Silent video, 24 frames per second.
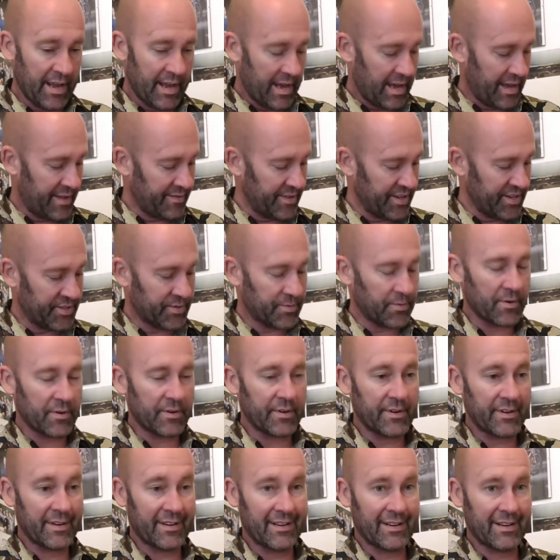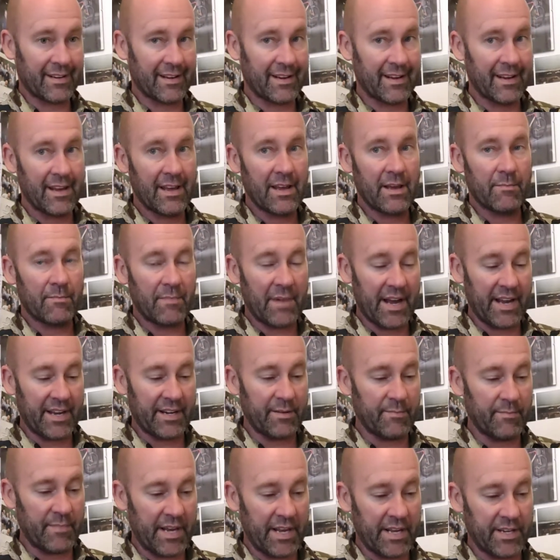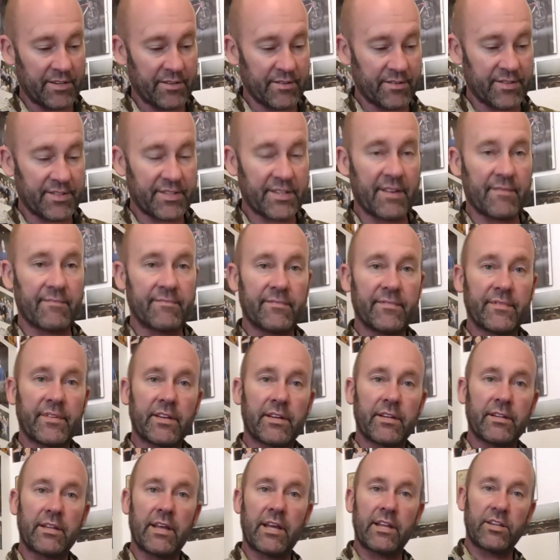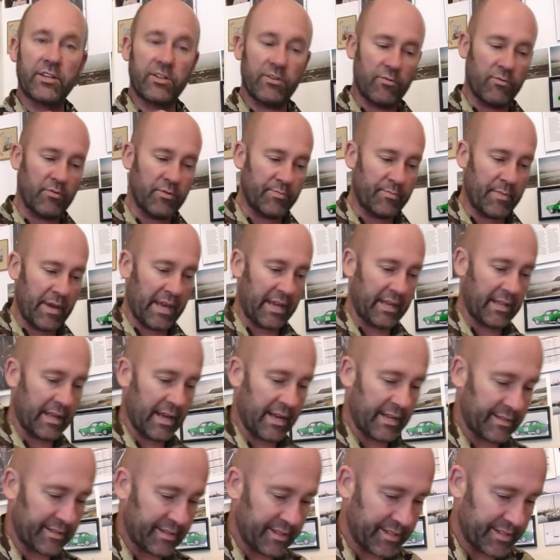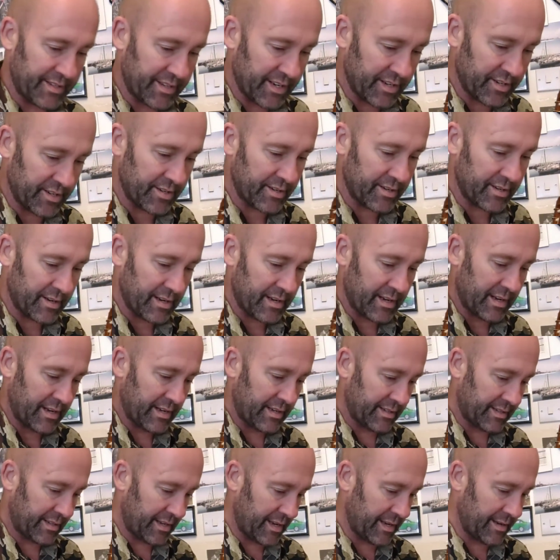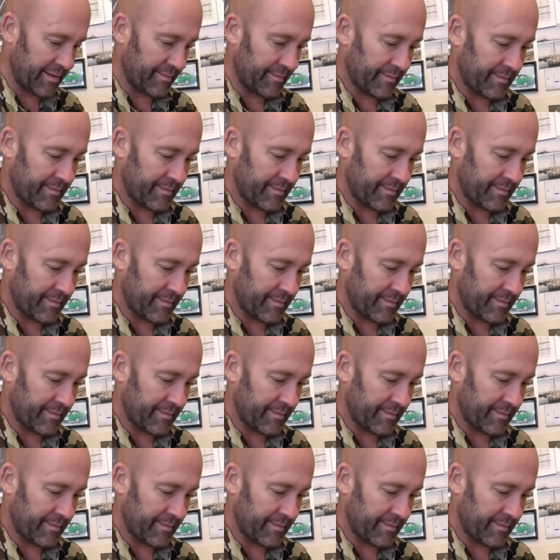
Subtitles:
And this one, minor, major or 7. And then you would make that decision. See?